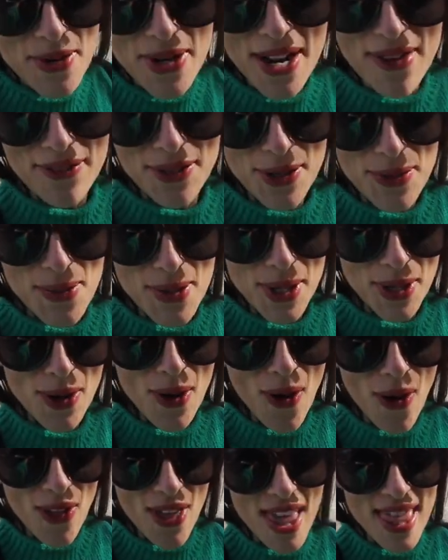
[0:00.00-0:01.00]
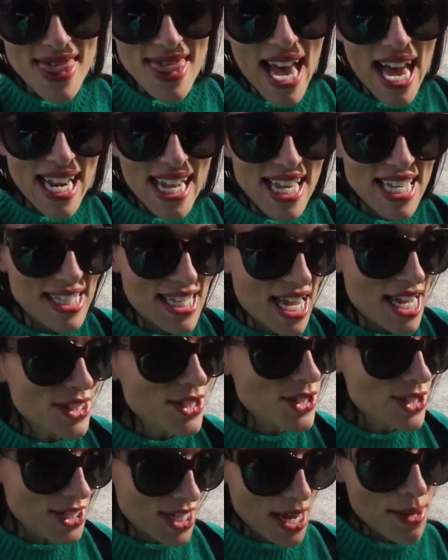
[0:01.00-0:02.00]
whatever you want to call it, that is a
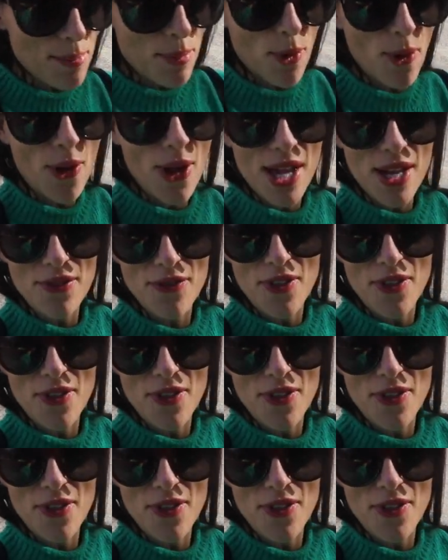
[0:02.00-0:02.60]
staple in